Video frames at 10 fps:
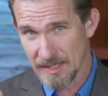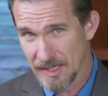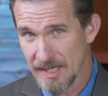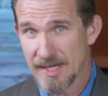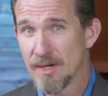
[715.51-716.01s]
to
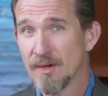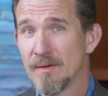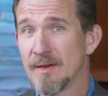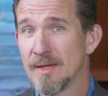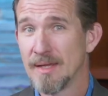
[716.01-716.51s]

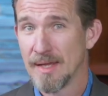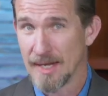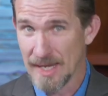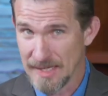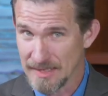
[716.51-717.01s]
hear
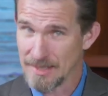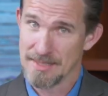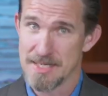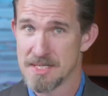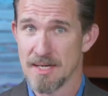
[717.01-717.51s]
and I need to
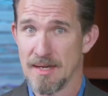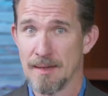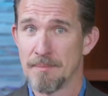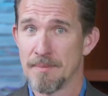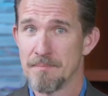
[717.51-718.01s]
listen
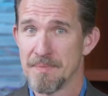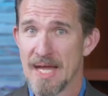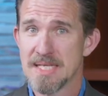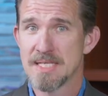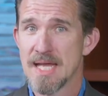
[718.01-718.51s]
up.
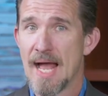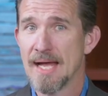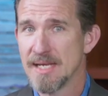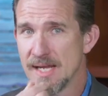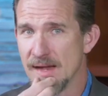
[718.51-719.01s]
That's the
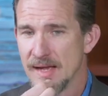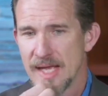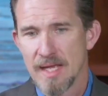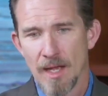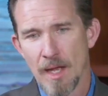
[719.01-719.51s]
idea.
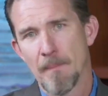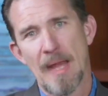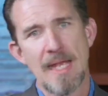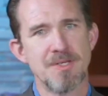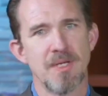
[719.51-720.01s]

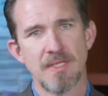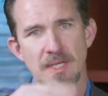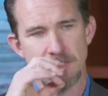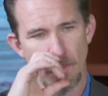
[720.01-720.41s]
Imagine it this